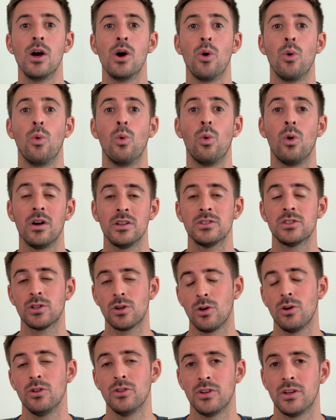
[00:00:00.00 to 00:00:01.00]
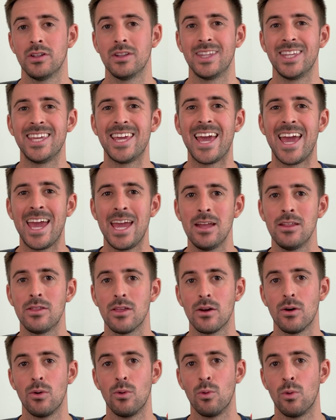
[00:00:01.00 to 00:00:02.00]
once called it the eighth
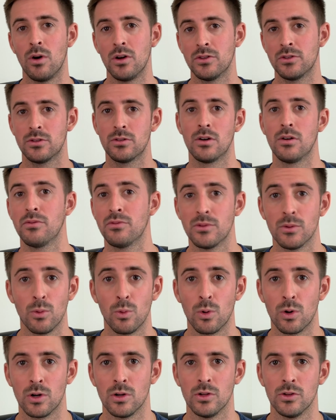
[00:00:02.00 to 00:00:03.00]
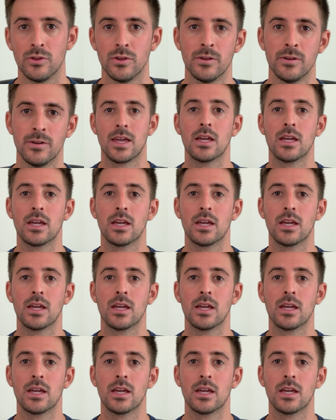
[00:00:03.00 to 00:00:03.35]
wonder of the world.